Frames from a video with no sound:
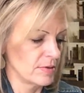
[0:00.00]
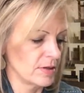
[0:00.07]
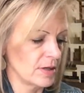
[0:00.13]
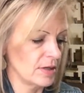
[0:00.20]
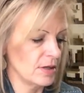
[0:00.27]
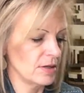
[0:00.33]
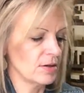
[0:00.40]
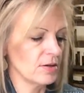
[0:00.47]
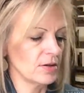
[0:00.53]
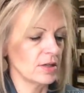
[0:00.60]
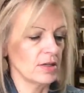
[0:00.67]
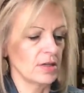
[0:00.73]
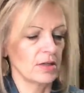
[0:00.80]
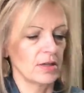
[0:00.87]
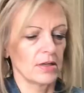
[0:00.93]
Here
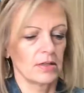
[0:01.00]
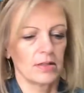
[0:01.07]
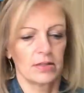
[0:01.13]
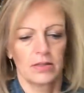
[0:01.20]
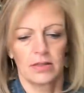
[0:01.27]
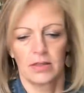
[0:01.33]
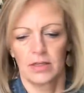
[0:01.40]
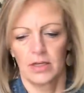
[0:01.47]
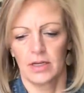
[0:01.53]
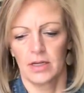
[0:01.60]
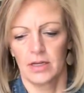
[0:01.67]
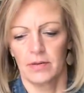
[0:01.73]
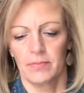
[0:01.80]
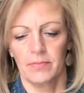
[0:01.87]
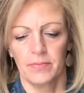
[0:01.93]
is the,
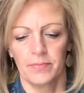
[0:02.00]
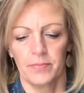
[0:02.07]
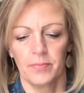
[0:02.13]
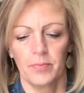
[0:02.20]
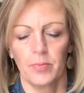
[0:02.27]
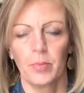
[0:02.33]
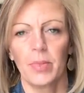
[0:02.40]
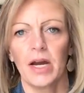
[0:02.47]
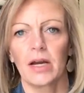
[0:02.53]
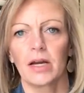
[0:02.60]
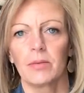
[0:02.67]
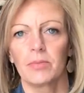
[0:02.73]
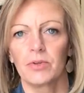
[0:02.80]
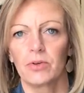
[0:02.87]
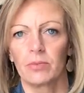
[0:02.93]
um, back
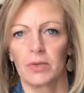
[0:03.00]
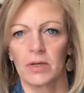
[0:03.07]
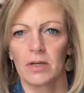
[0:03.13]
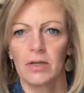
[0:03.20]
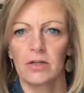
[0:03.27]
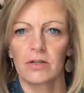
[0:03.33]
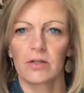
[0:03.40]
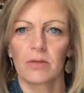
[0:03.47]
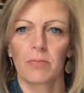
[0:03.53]
up a little bit. Here's the